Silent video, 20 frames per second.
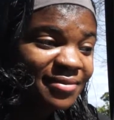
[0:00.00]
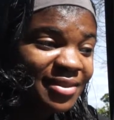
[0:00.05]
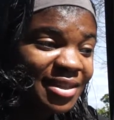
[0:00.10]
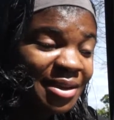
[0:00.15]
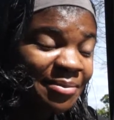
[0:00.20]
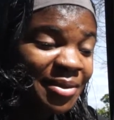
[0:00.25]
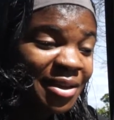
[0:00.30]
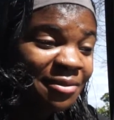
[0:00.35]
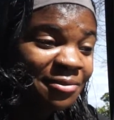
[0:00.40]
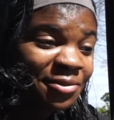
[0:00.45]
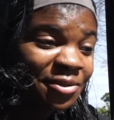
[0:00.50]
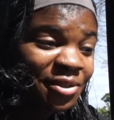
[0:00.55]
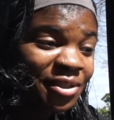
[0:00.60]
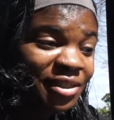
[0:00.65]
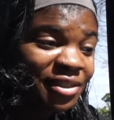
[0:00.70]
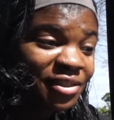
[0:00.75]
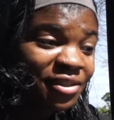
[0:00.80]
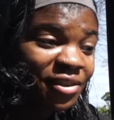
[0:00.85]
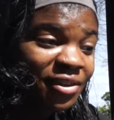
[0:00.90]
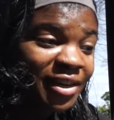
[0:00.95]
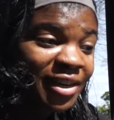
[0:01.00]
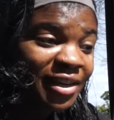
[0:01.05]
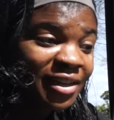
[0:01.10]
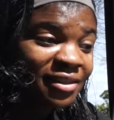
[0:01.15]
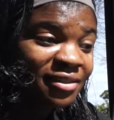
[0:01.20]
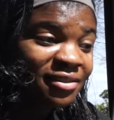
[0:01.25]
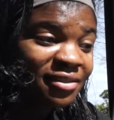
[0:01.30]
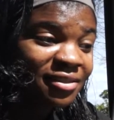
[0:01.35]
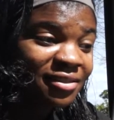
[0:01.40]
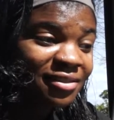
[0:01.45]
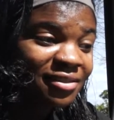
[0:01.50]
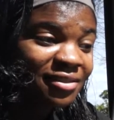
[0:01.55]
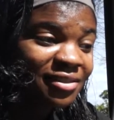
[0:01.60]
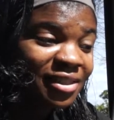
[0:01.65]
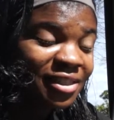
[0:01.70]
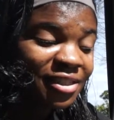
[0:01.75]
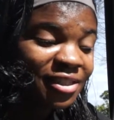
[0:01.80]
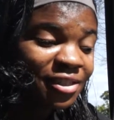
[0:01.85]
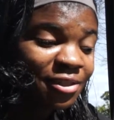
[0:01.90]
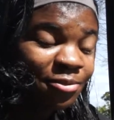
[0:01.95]
I'm not really good at
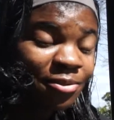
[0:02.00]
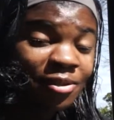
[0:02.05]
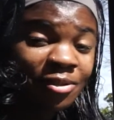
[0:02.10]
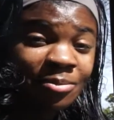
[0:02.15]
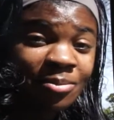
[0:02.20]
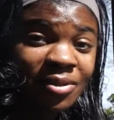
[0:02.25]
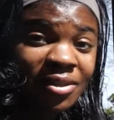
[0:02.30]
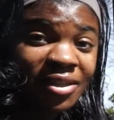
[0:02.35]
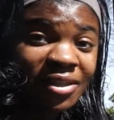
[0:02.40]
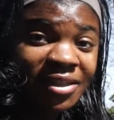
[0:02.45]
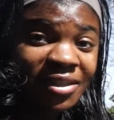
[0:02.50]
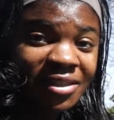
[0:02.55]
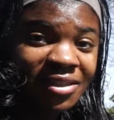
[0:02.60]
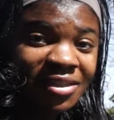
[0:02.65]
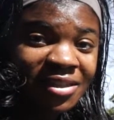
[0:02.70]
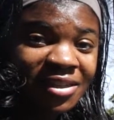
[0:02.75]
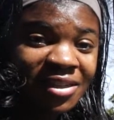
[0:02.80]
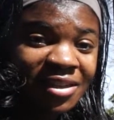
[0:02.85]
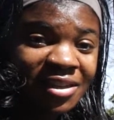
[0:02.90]
this YouTube thing,